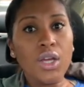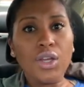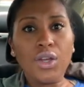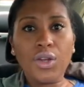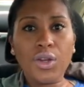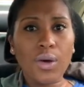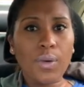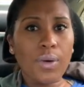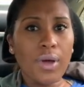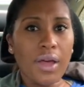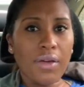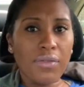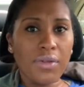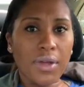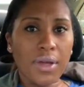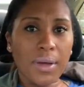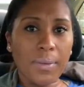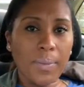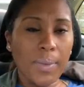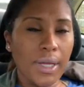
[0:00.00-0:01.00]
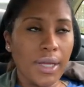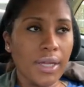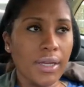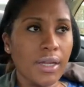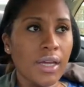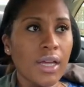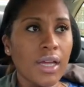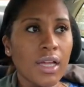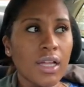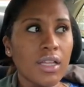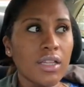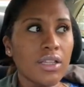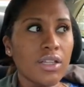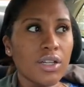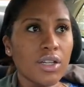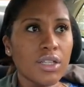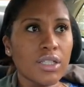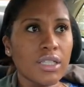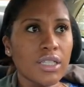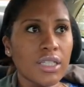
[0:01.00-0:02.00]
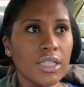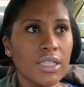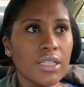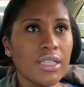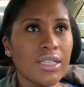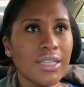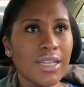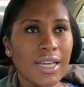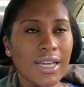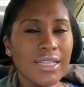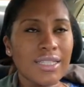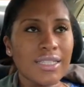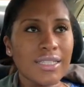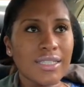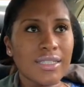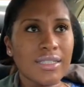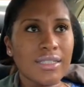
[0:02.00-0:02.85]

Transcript: You know, we'll have you come in. Literally the next